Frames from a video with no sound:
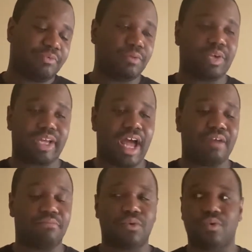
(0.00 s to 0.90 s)
We would have
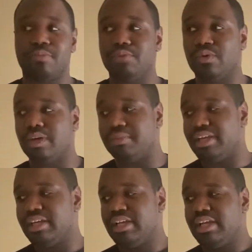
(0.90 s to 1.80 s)
gotten more and more,
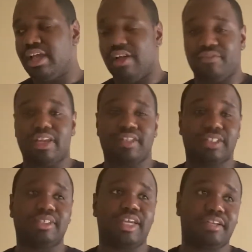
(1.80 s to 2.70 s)
but I feel like
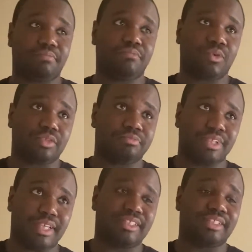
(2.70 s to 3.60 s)
this is getting more
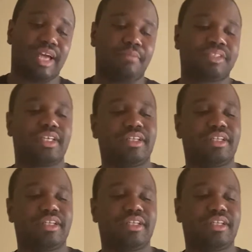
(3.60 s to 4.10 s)
into depth.